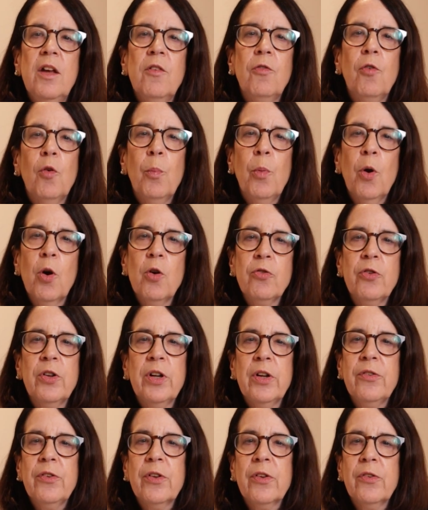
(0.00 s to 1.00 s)
if a
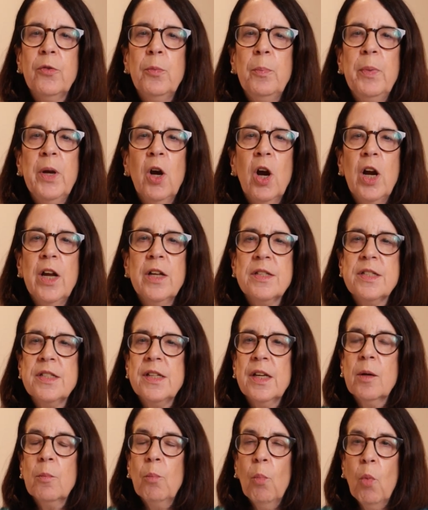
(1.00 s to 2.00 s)
person is
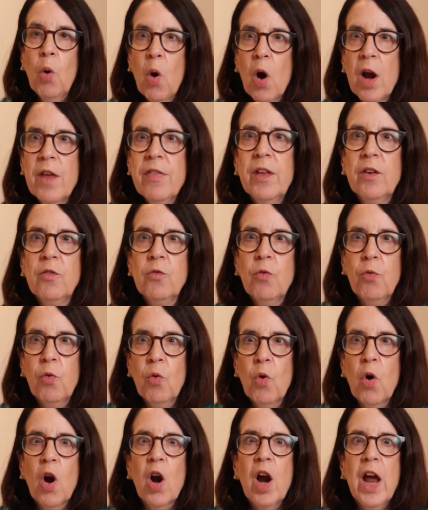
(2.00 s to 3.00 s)
experiencing more than
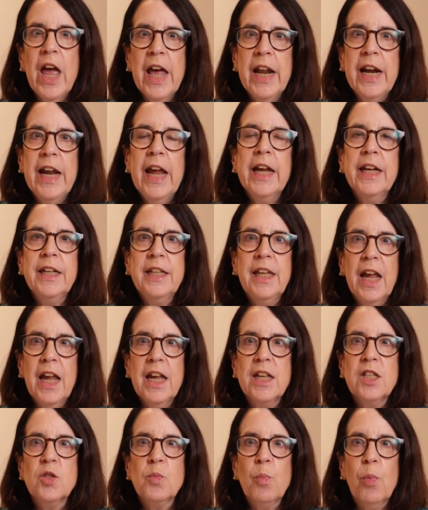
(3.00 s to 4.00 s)
4 headache
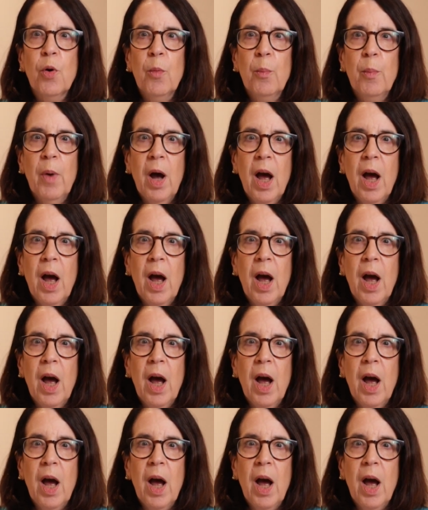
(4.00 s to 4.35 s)
days per